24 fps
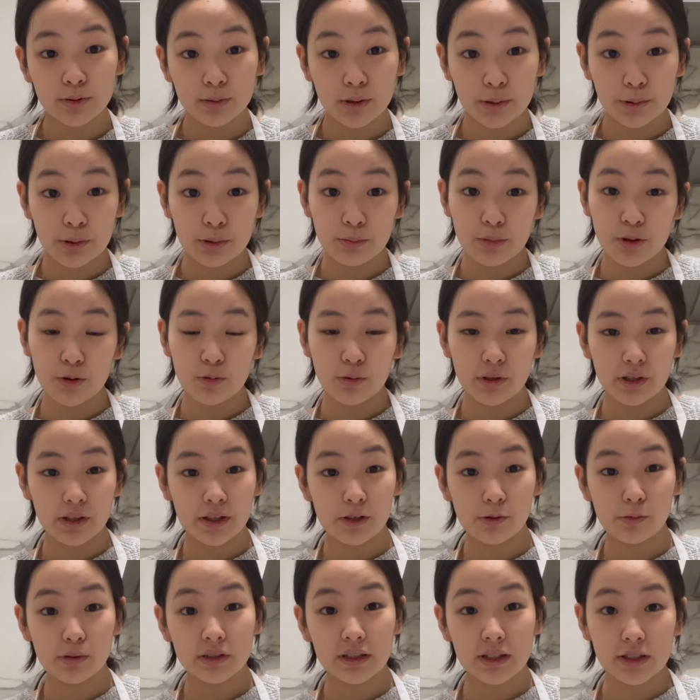we will be working
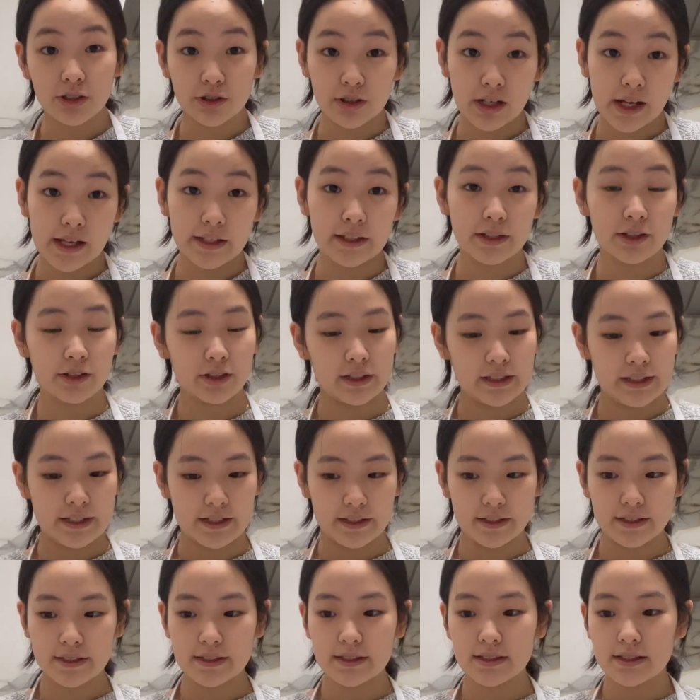with the dry
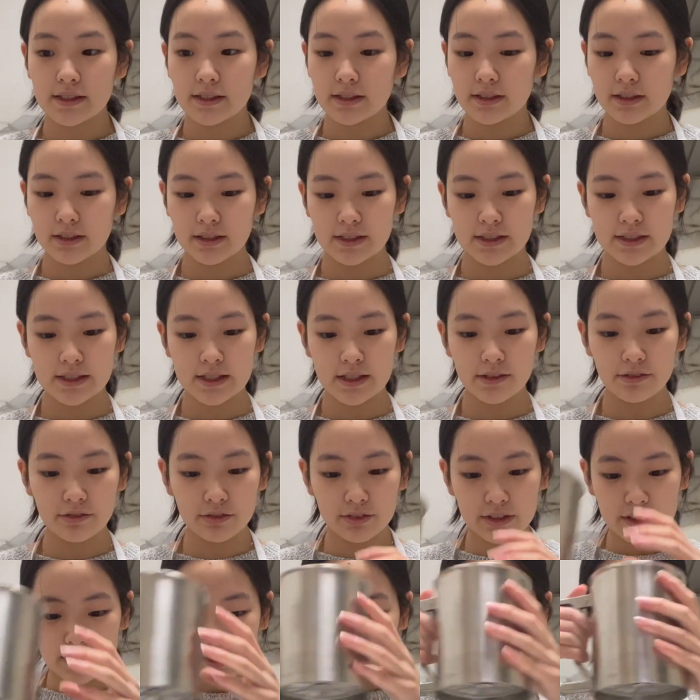ingredients.
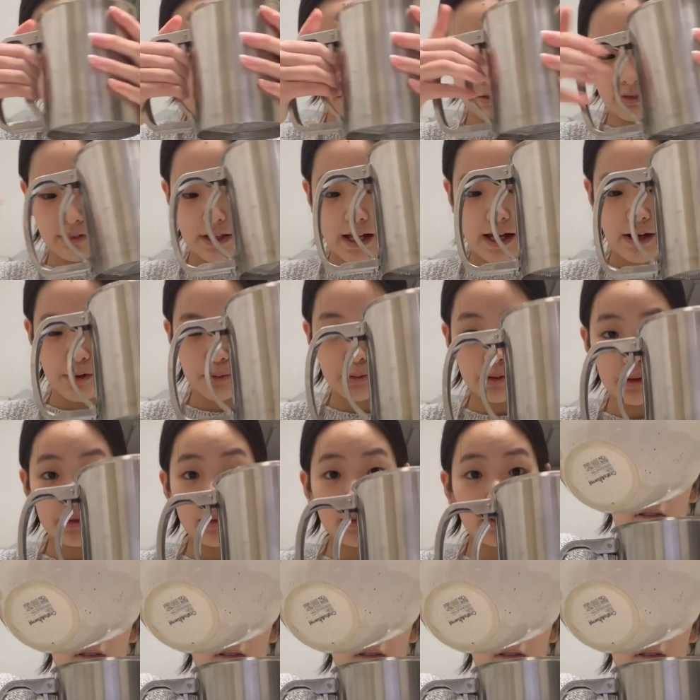Sift the flour.